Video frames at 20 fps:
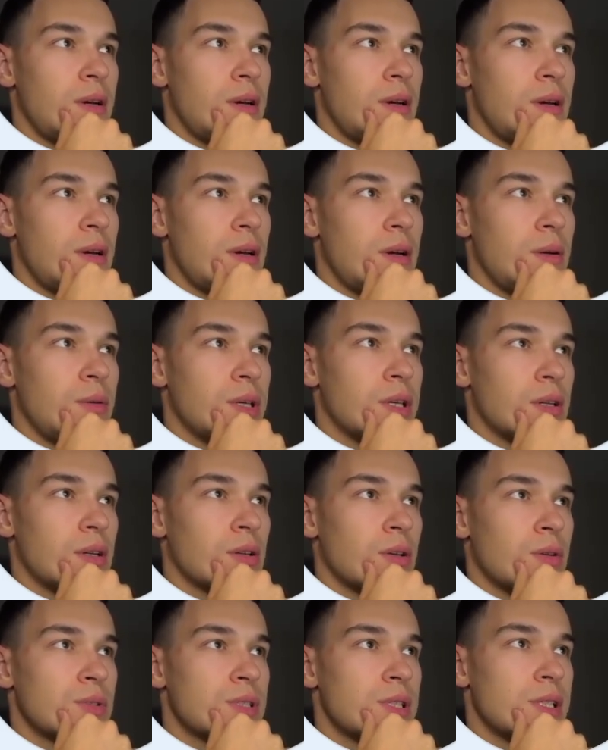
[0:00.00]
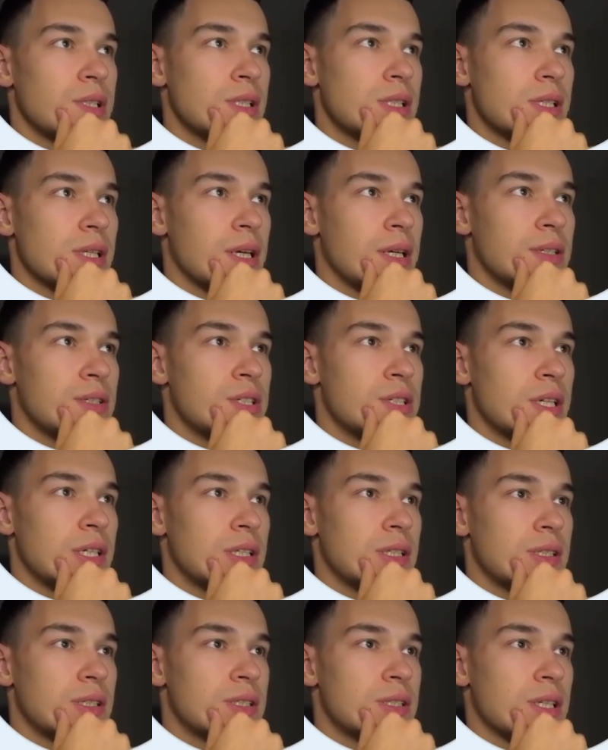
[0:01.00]
We can close this and
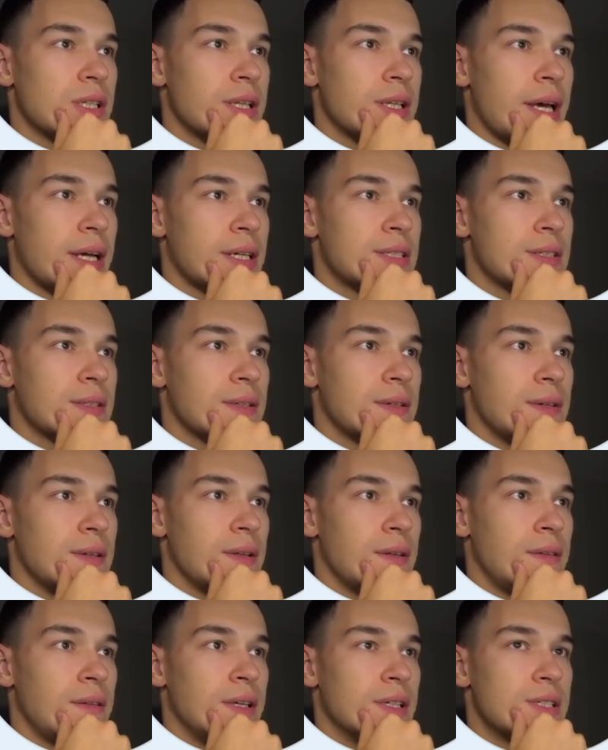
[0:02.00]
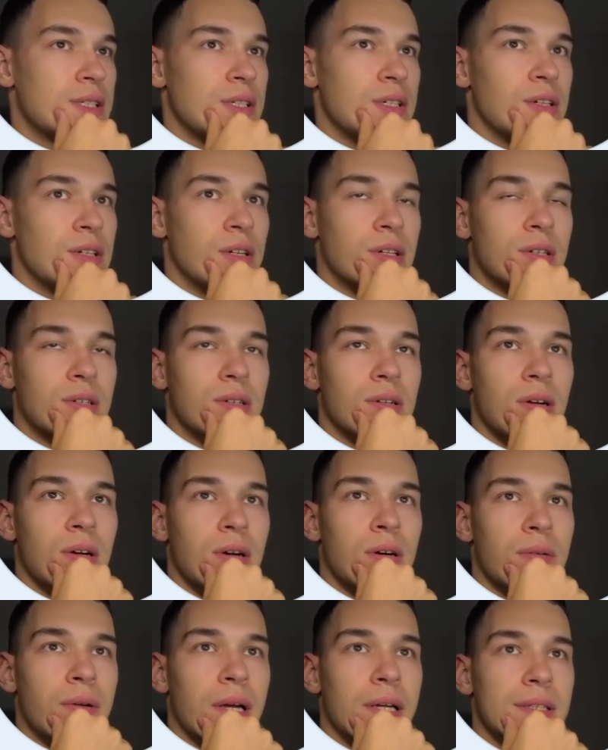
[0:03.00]
then select this year.
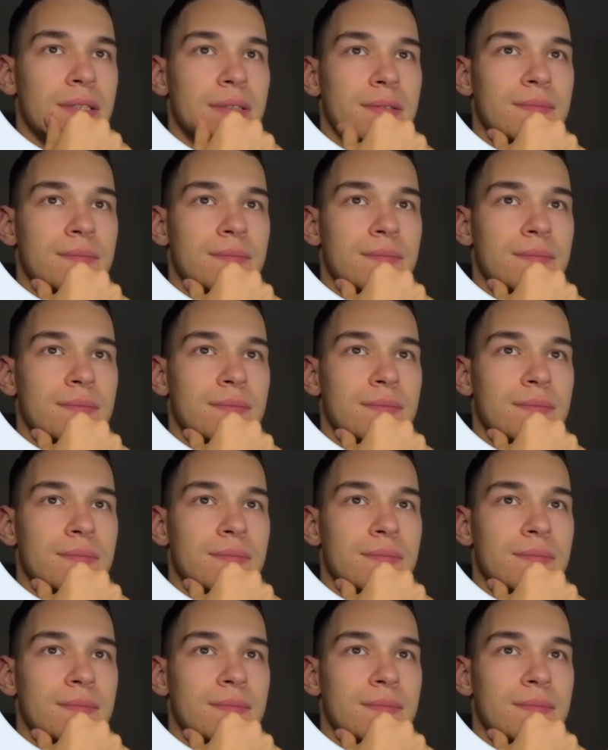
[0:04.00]
All right.